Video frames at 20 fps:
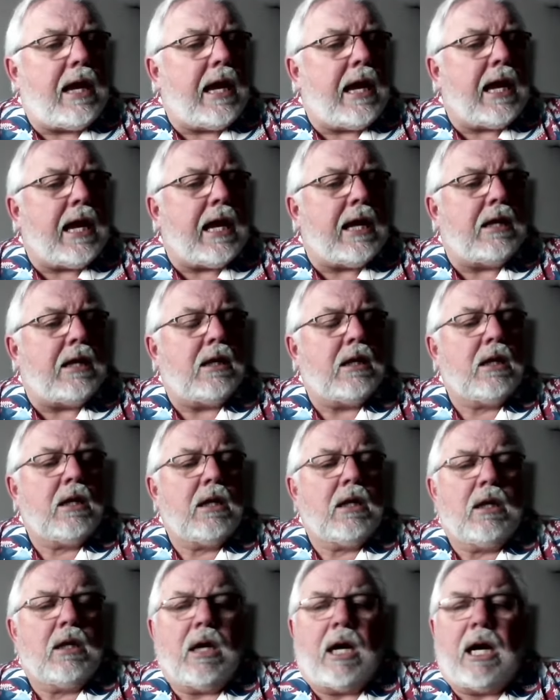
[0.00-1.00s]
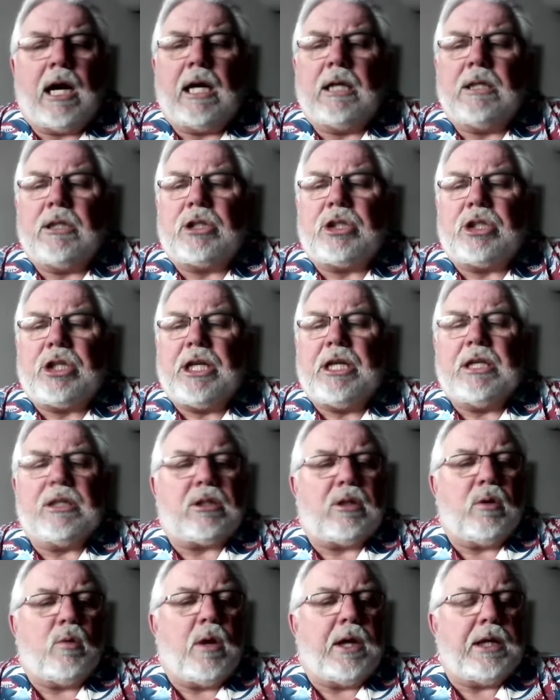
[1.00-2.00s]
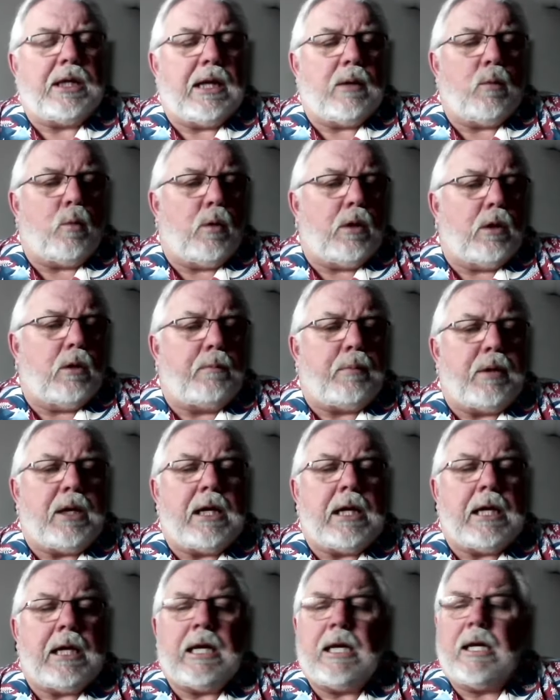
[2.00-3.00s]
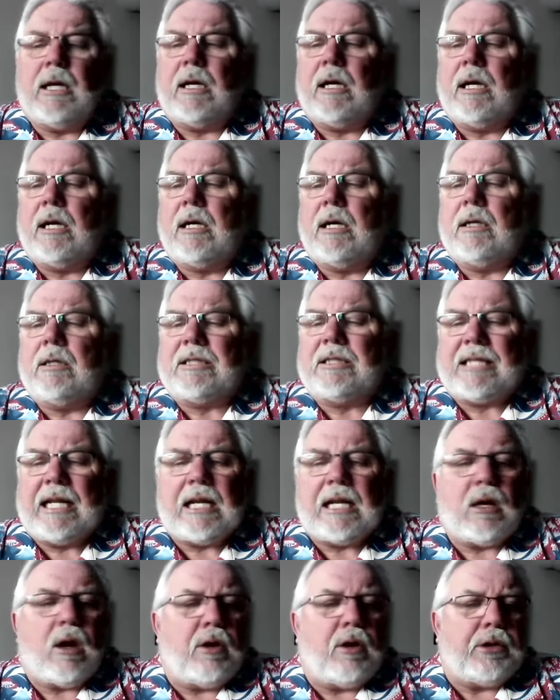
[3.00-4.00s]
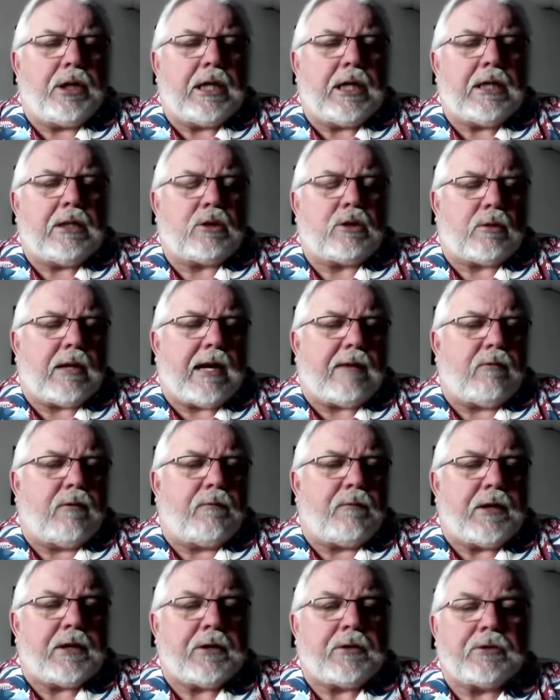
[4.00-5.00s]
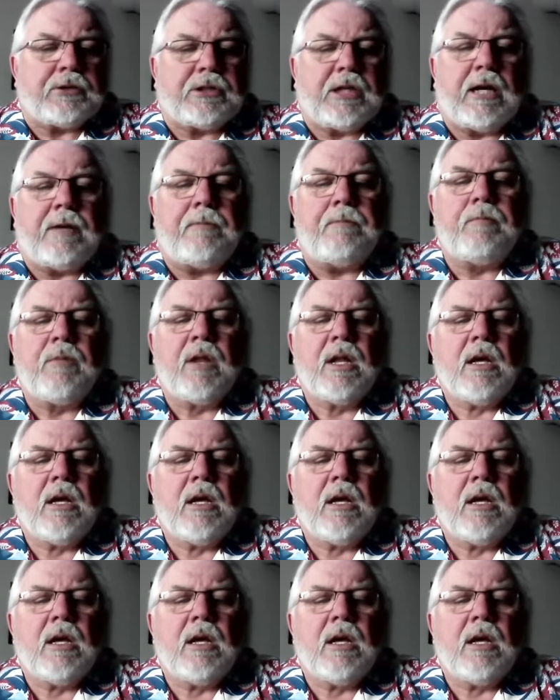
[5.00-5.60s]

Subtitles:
and she is the one that will be setting all the travel vendors up.